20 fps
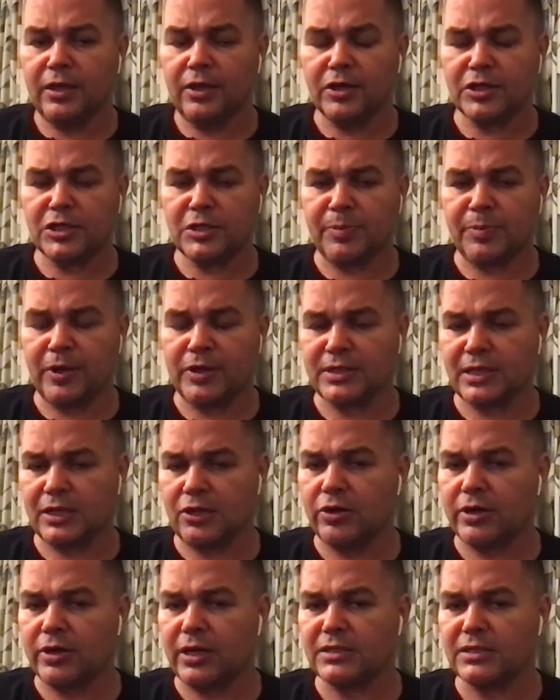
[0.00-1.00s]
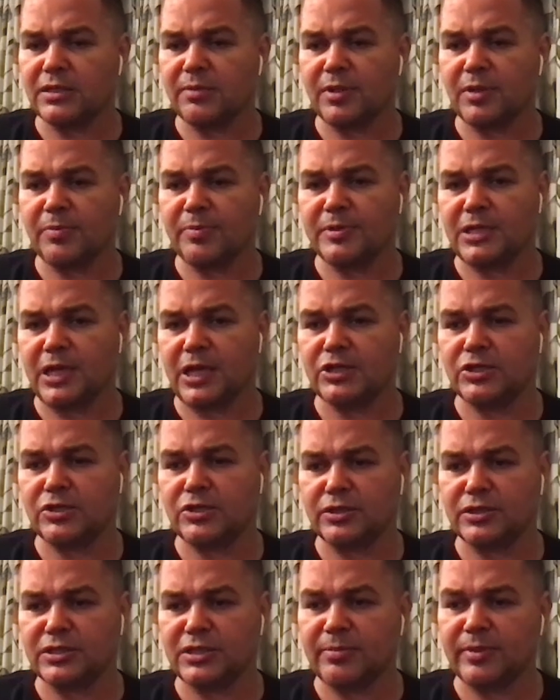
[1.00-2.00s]
I suppose unlocking some of the
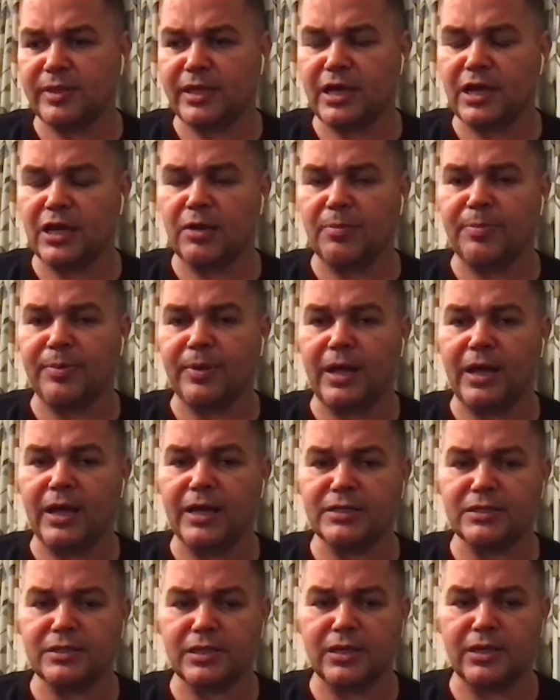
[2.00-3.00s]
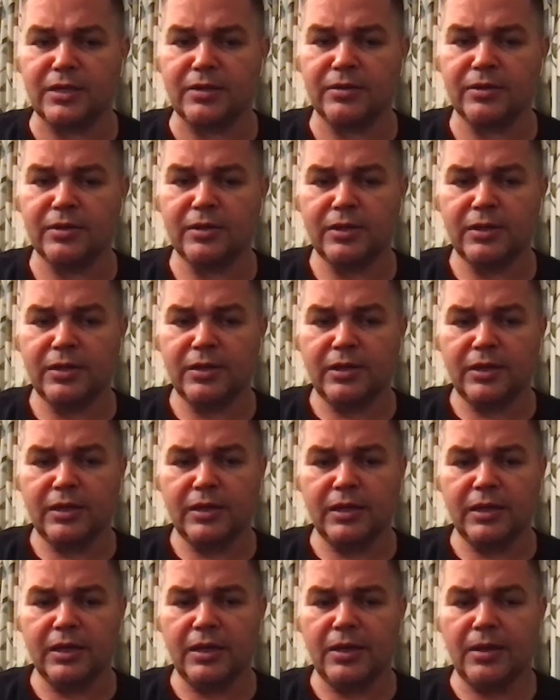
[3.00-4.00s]
potential in some of the younger players, then
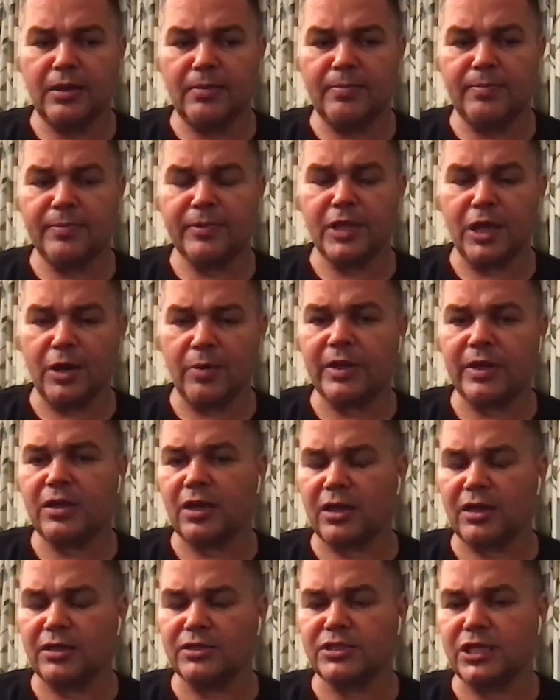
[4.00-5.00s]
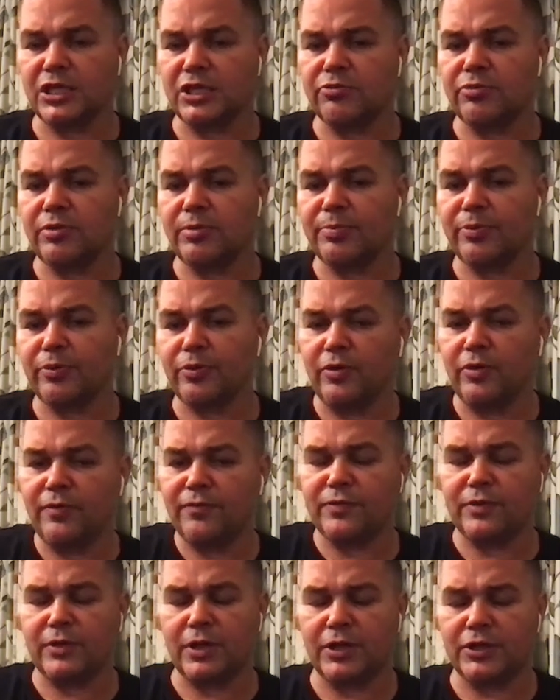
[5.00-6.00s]
we can continue to improve
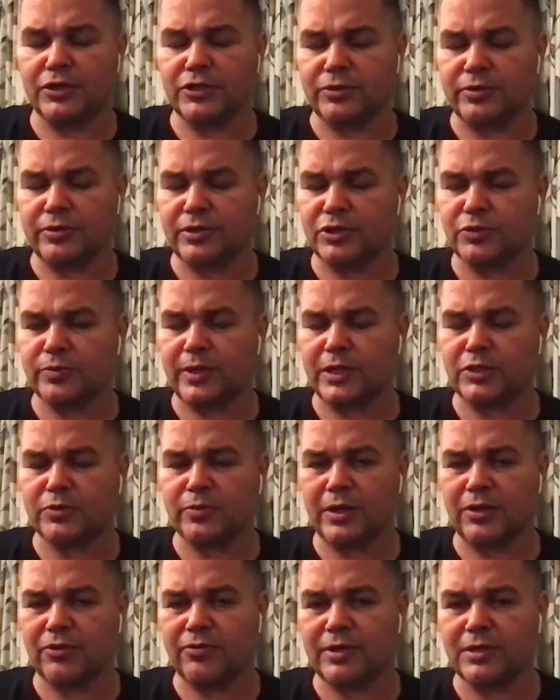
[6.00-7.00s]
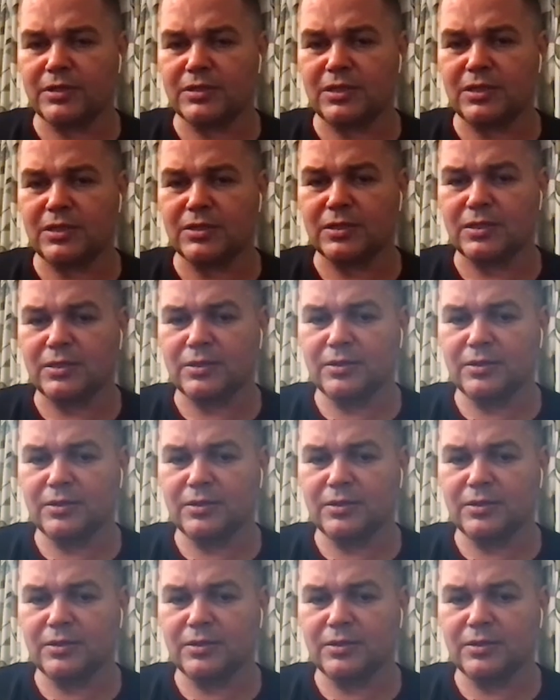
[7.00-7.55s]
during the 2023 season.